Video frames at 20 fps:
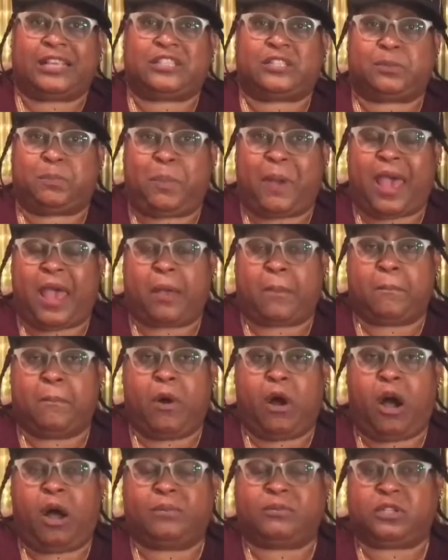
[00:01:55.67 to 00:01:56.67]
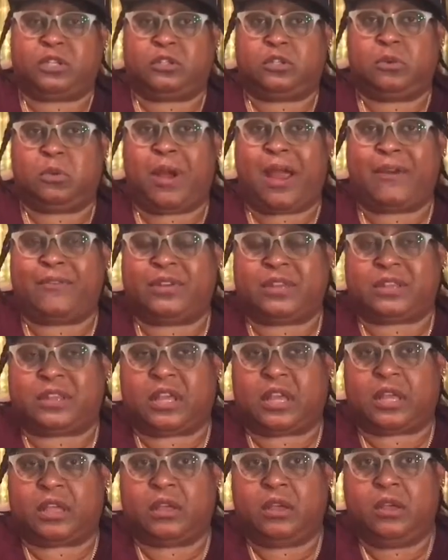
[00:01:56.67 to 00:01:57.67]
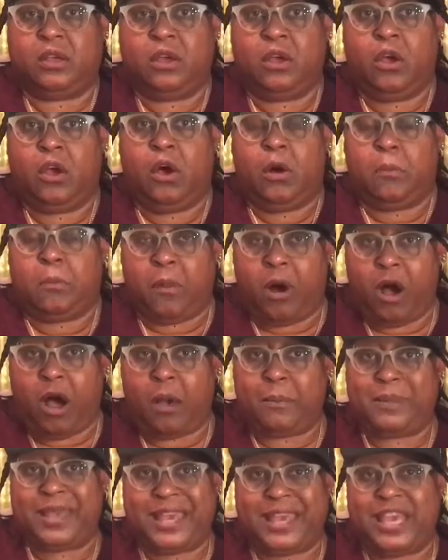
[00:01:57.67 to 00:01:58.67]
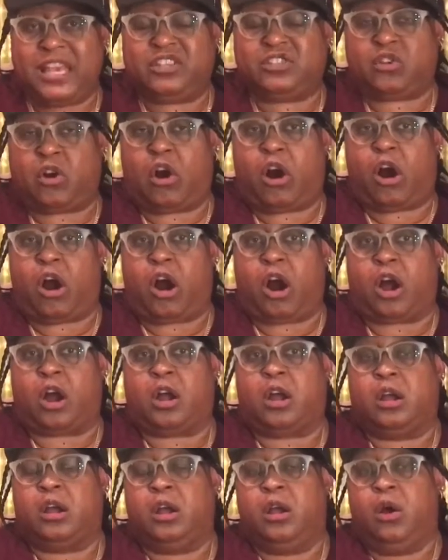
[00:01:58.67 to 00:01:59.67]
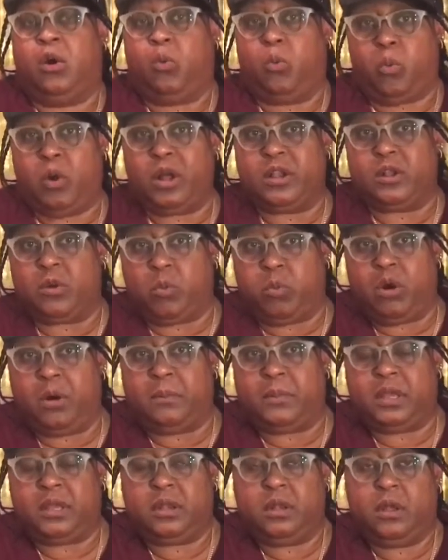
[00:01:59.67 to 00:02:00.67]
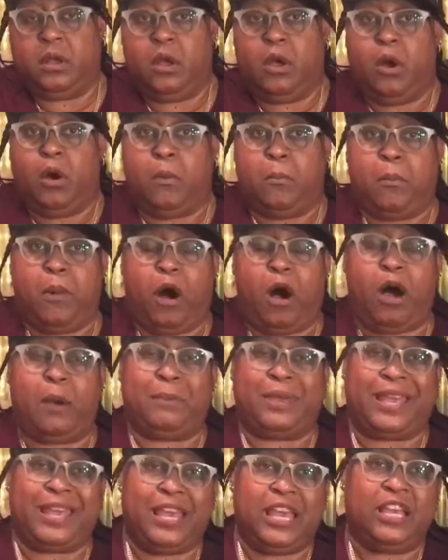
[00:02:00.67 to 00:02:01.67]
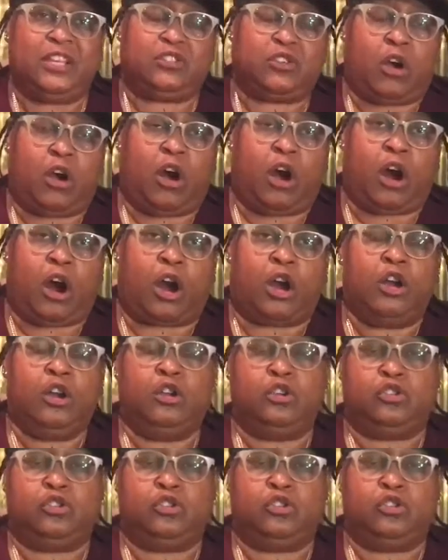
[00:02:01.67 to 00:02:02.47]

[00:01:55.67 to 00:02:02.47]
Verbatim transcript: expect mom to do everything. Mom is our Wonder Woman. Mom is our